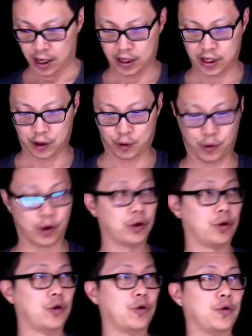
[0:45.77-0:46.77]
equal
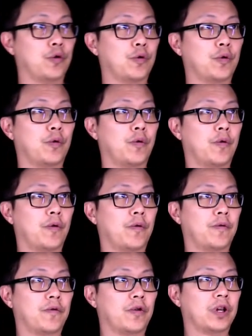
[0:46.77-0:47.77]
to
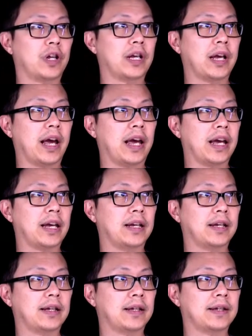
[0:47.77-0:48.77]

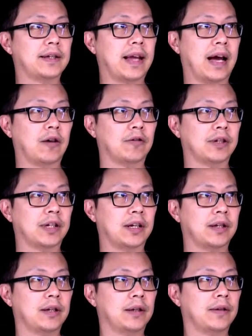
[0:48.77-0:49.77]

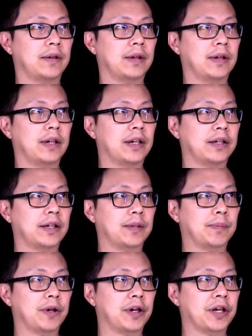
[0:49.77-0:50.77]
48,000. This is
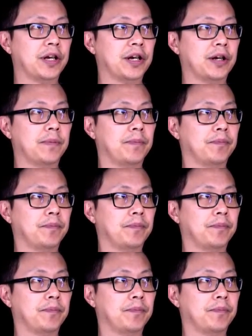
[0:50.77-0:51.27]
per year.